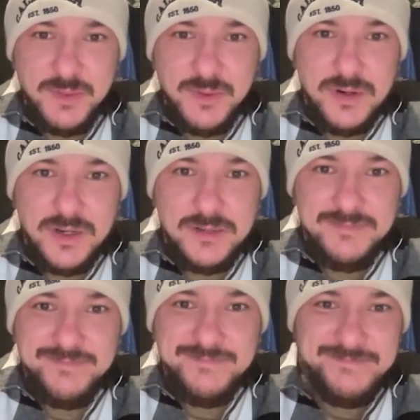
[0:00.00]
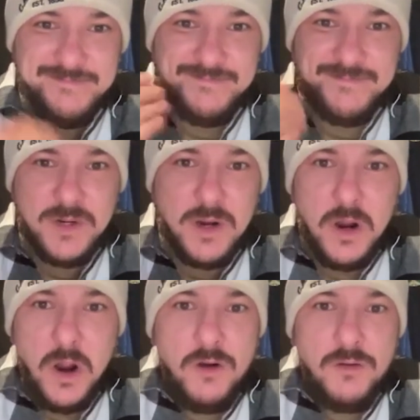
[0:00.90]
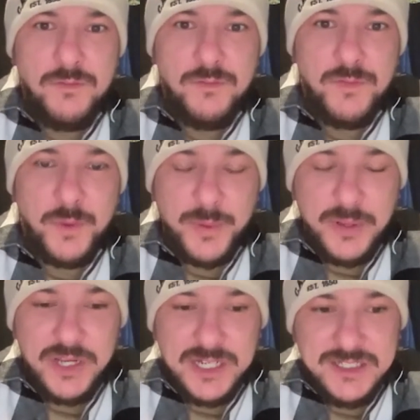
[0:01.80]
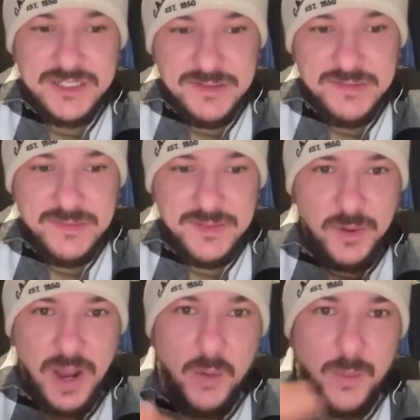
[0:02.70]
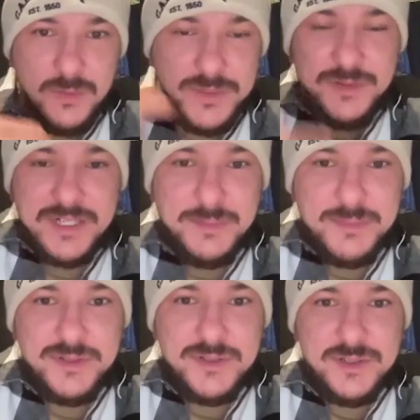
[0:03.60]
more of the real us and what we want to